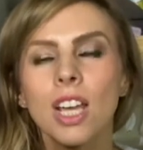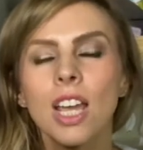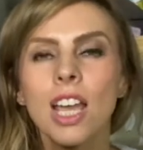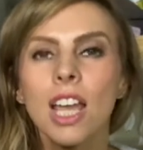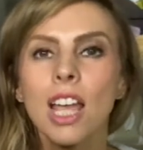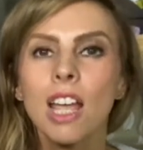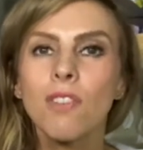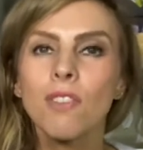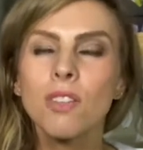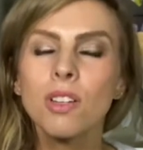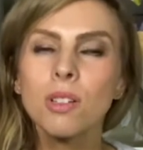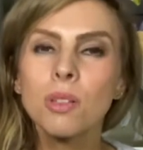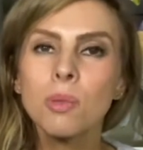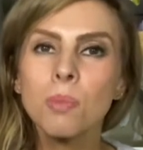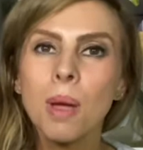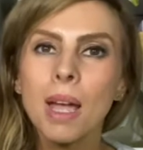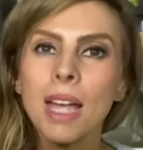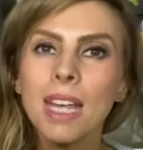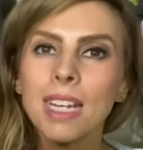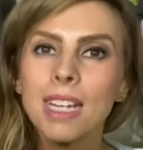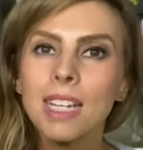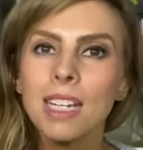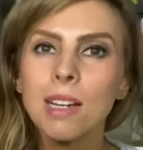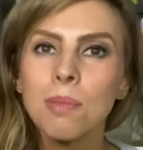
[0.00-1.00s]
If I was
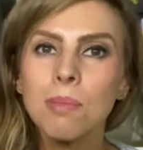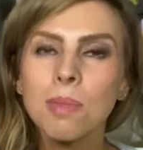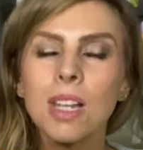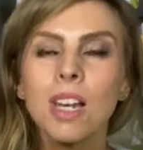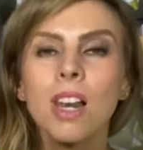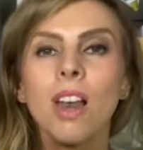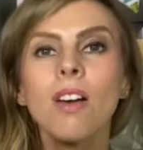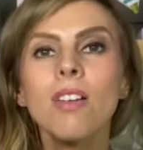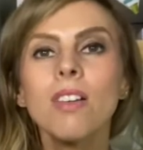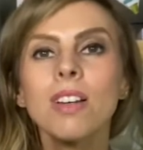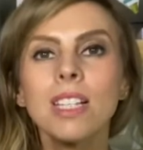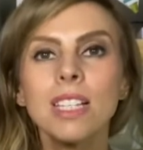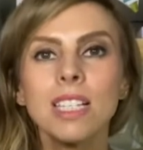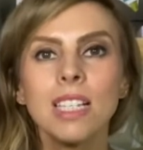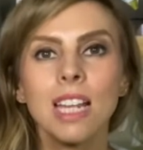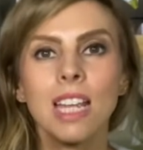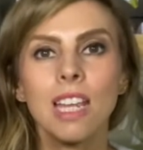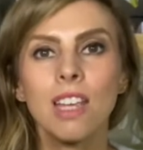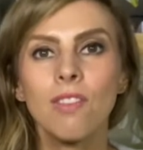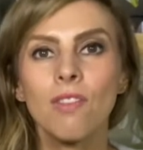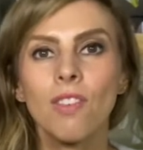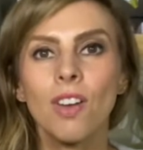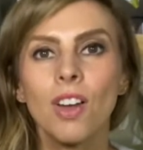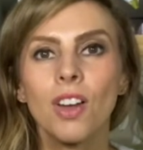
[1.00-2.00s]
making him the long
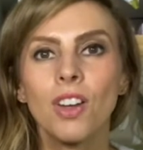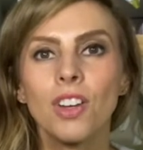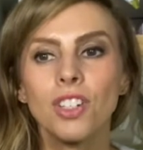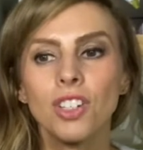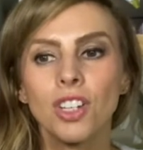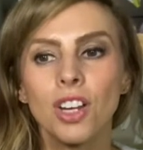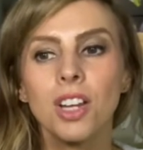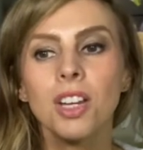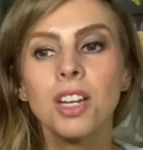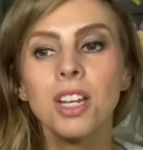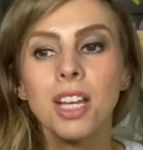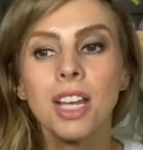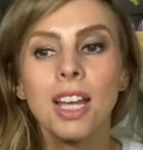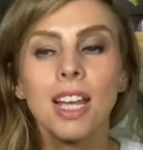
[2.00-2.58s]
sleeve version,